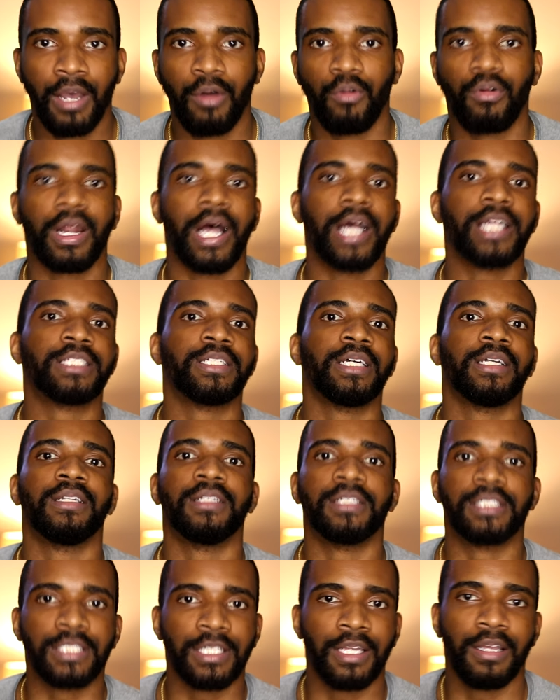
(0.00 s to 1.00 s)
what I should
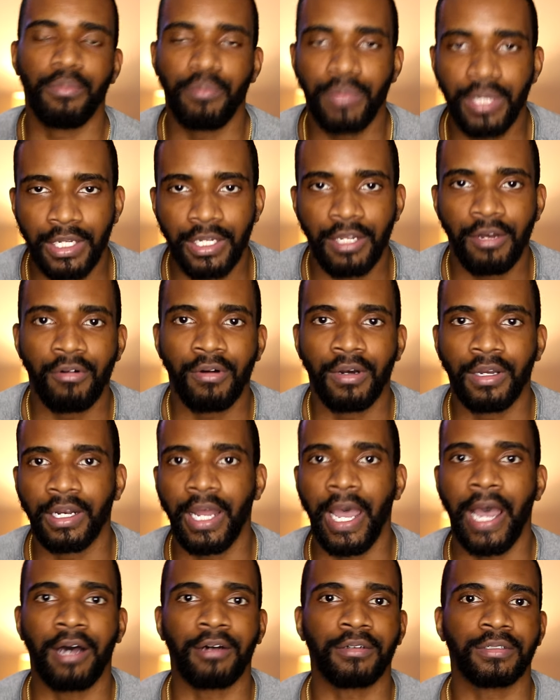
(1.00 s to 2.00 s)
and shouldn't be doing,
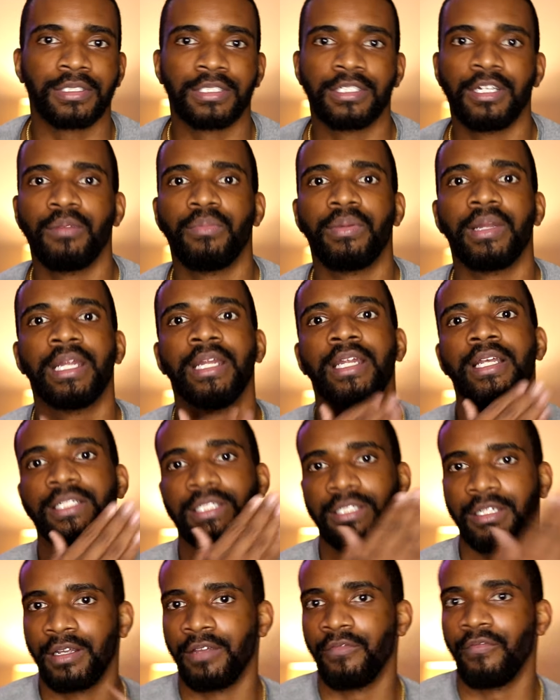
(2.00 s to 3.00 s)
how stupid it is
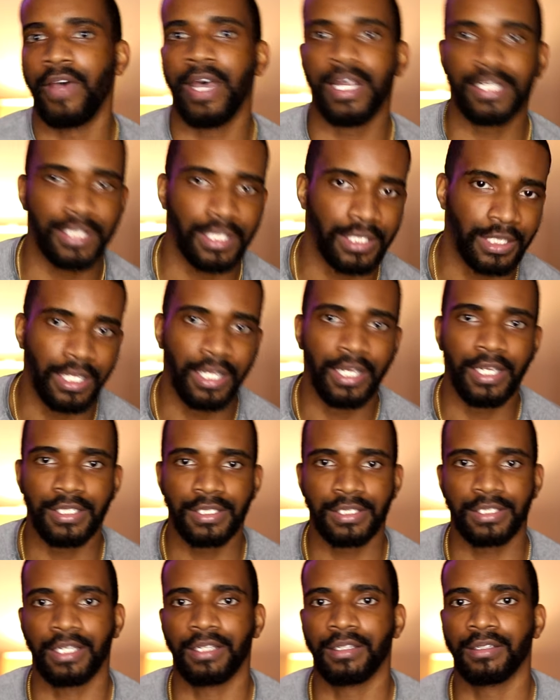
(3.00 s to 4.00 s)
to invest in
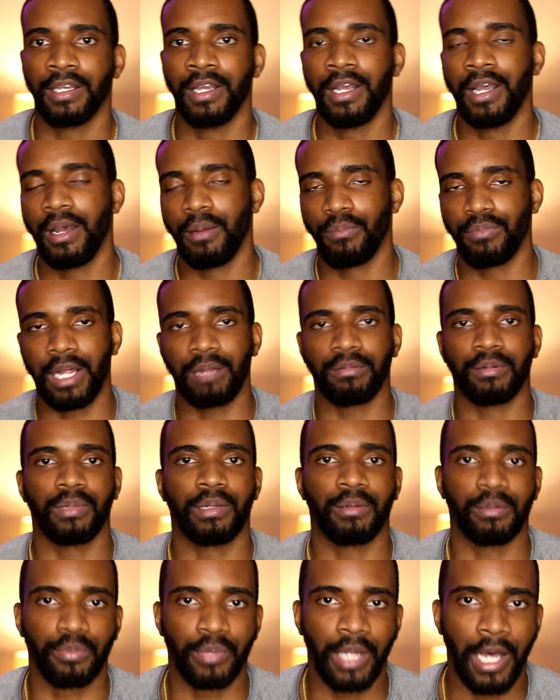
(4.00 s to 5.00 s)
this, and blah, blah,
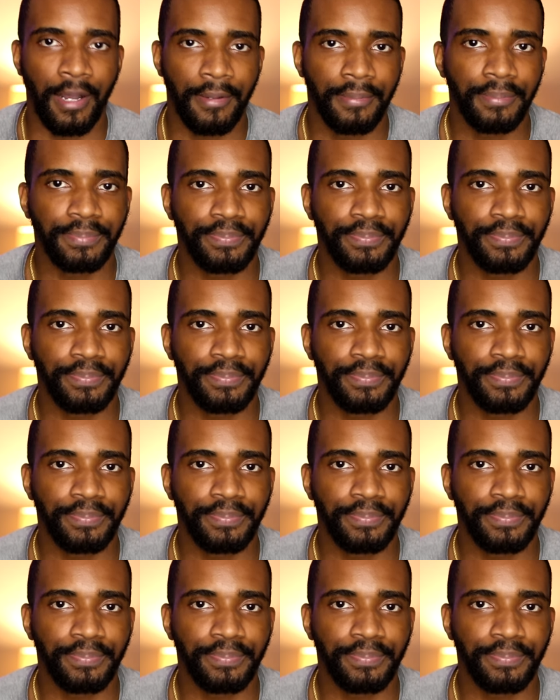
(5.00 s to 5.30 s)
blah, blah, blah.